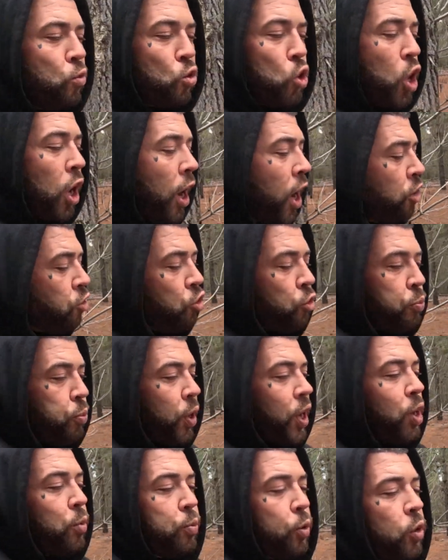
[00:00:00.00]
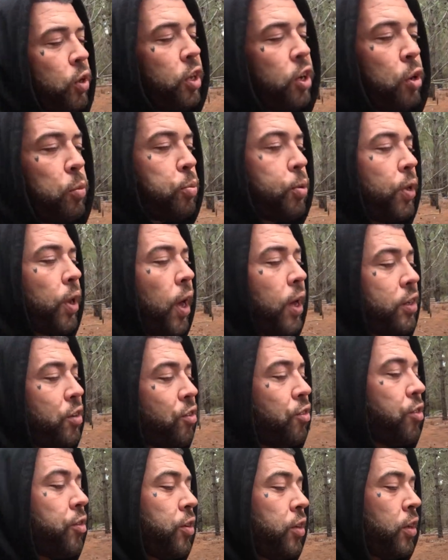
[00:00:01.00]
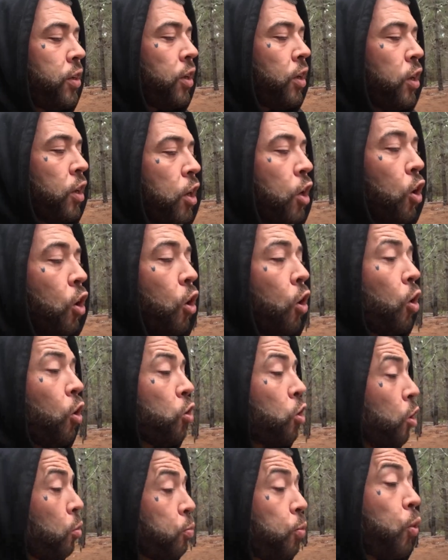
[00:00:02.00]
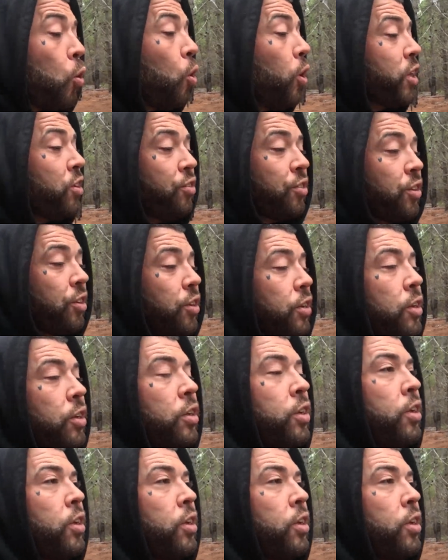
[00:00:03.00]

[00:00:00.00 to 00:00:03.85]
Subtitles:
100 people in a place all on poison,